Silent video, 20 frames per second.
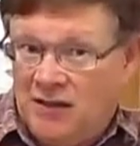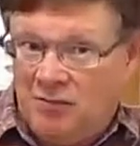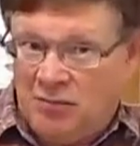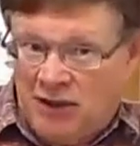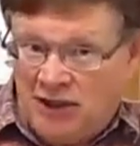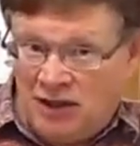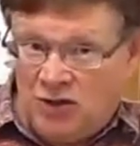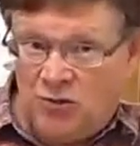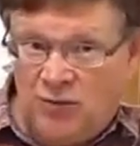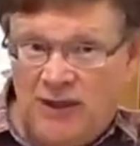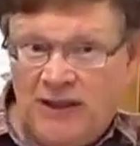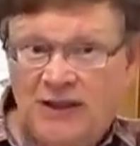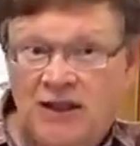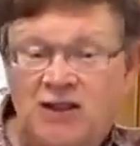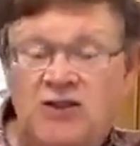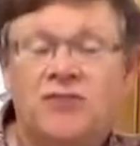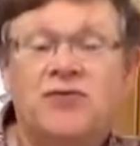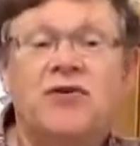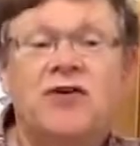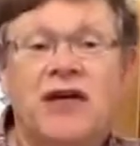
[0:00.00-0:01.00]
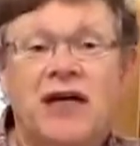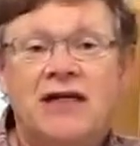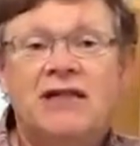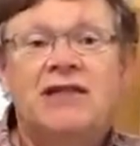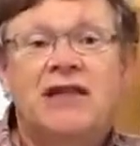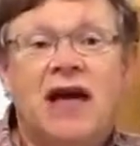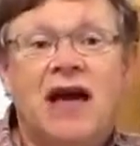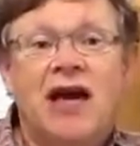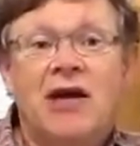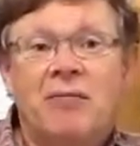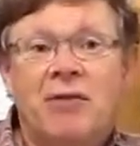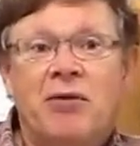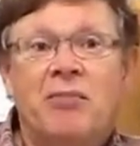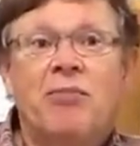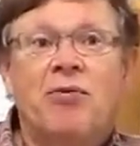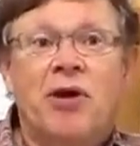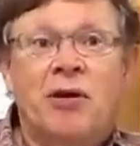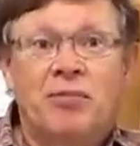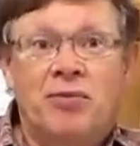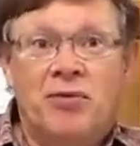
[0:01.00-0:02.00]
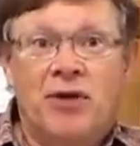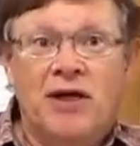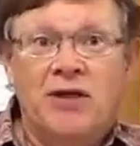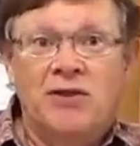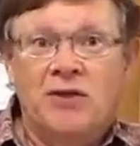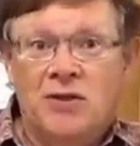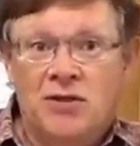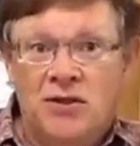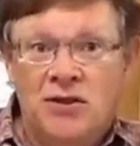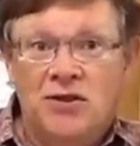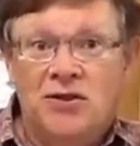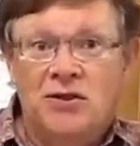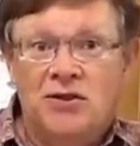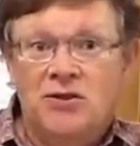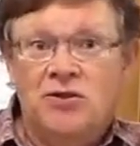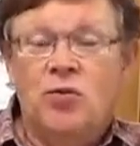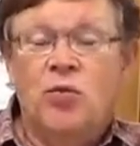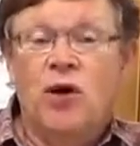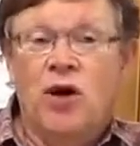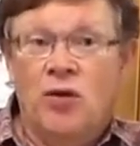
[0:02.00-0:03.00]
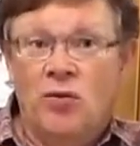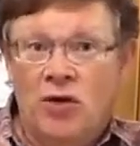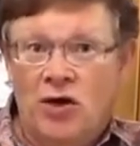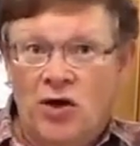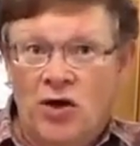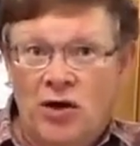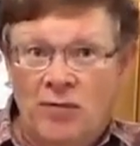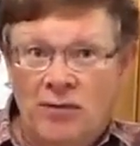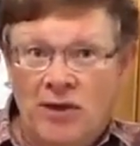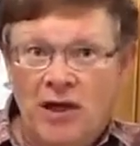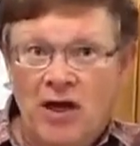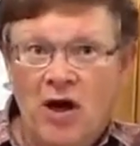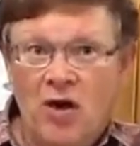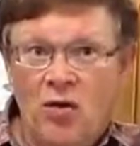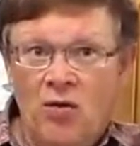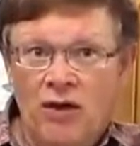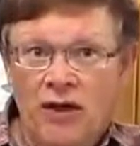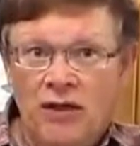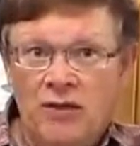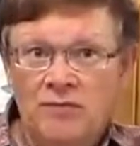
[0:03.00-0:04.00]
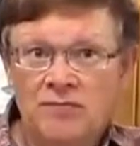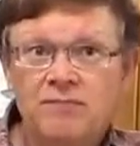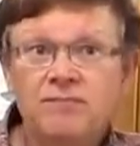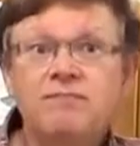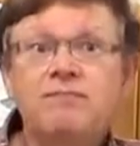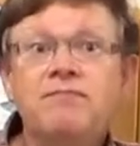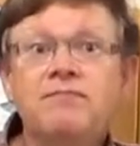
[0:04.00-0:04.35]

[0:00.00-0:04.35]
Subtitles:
and please read this for next time in preparation. This is where we're going to be going.